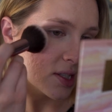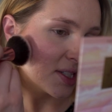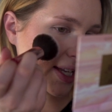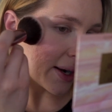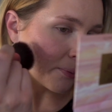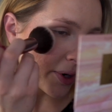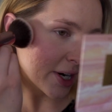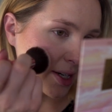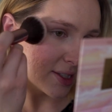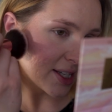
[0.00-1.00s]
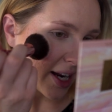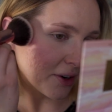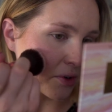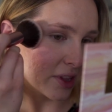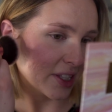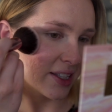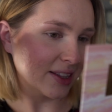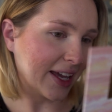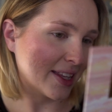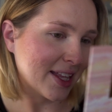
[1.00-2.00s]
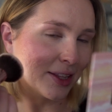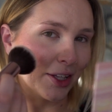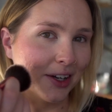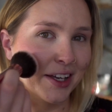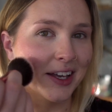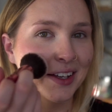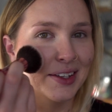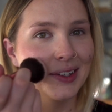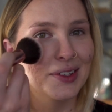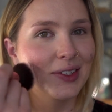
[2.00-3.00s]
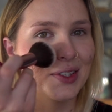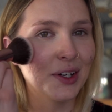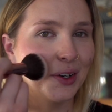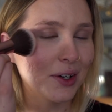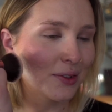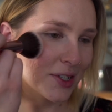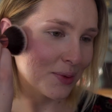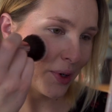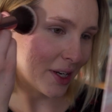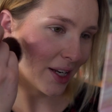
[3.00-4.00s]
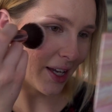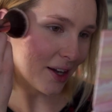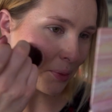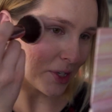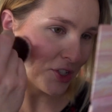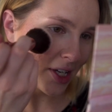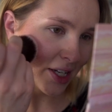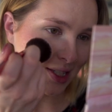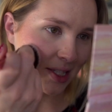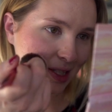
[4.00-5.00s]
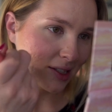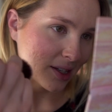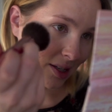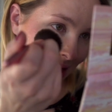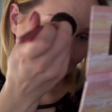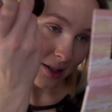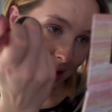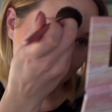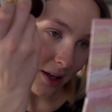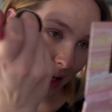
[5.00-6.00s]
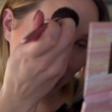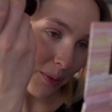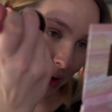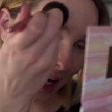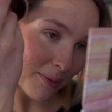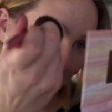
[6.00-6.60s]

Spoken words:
sunburnt, and I really like that look. So I'm just putting it on my cheeks, on my brow